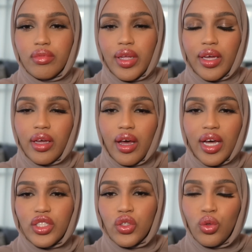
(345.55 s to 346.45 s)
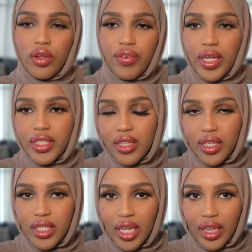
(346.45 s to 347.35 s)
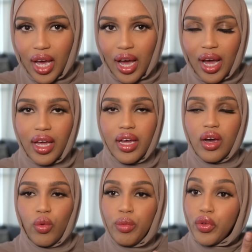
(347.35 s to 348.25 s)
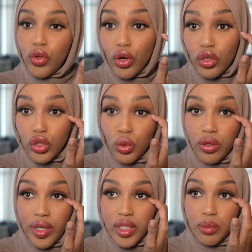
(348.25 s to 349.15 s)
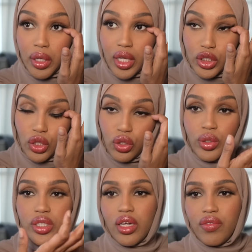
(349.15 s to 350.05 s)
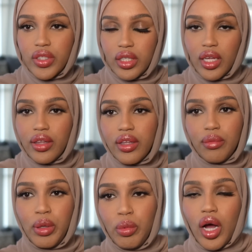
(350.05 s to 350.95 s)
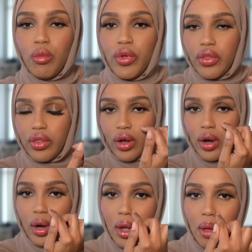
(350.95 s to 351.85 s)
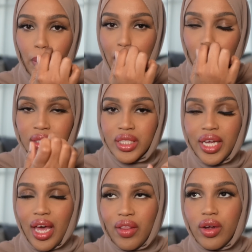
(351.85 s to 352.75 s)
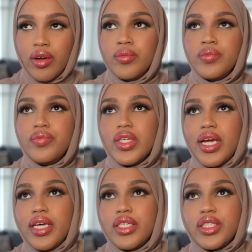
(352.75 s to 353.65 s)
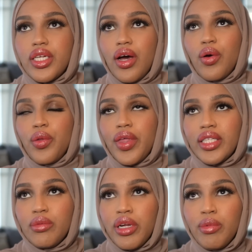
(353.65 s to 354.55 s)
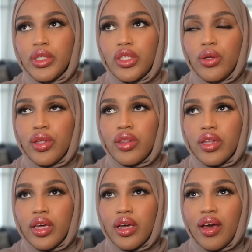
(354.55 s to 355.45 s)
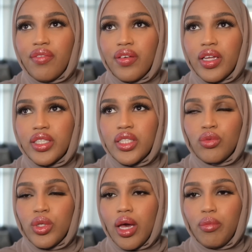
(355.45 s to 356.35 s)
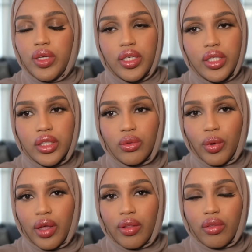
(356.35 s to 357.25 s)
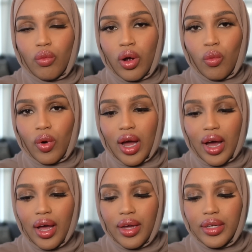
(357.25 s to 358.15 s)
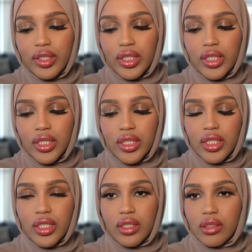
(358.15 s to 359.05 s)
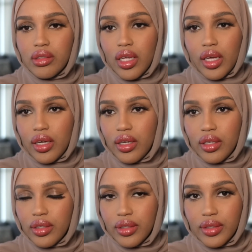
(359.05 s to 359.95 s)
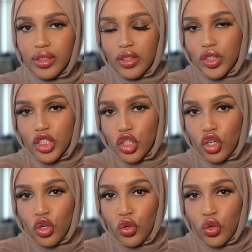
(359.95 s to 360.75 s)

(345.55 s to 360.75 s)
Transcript: like at school events and things like that. We both go to her school events, but like she'll notice obviously that people come with their parents together. So that's pretty much the only thing. I feel like she's really at peace with where we're at and she doesn't like, you know, it's just her